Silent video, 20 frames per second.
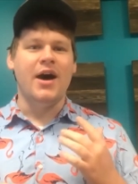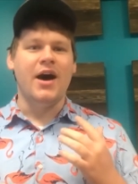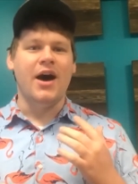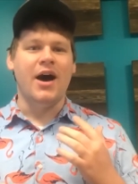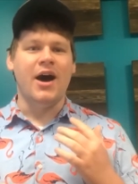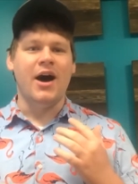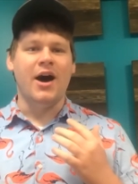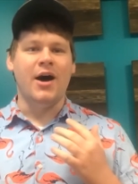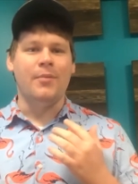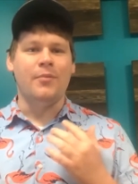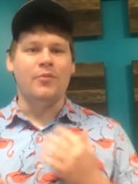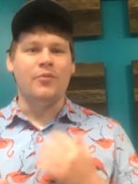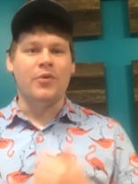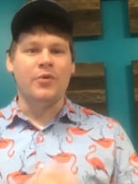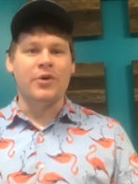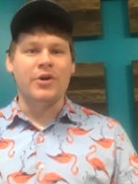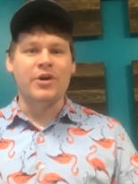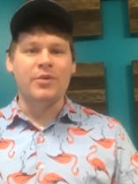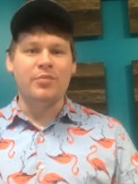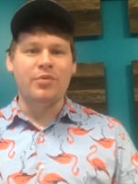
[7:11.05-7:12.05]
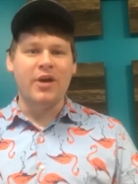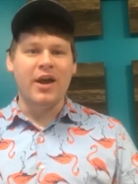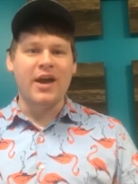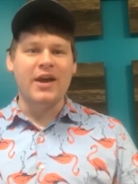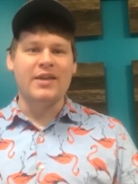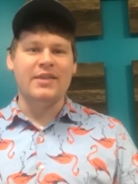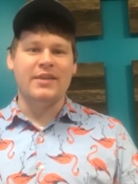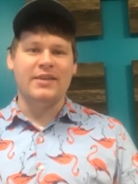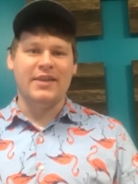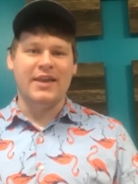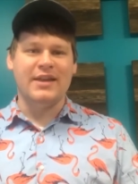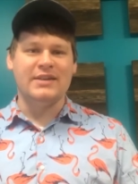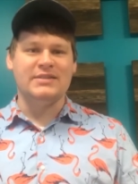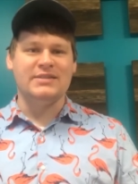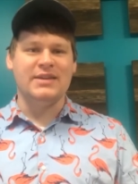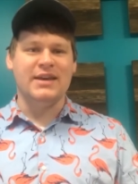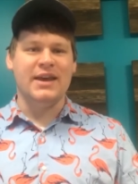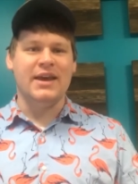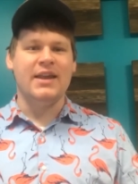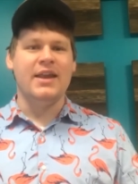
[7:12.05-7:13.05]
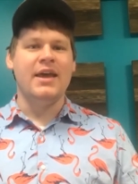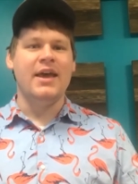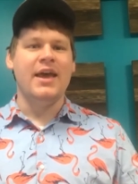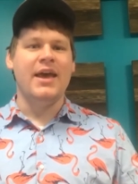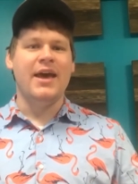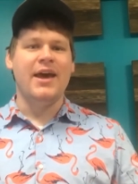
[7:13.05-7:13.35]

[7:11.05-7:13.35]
We're going to pray and then that's it.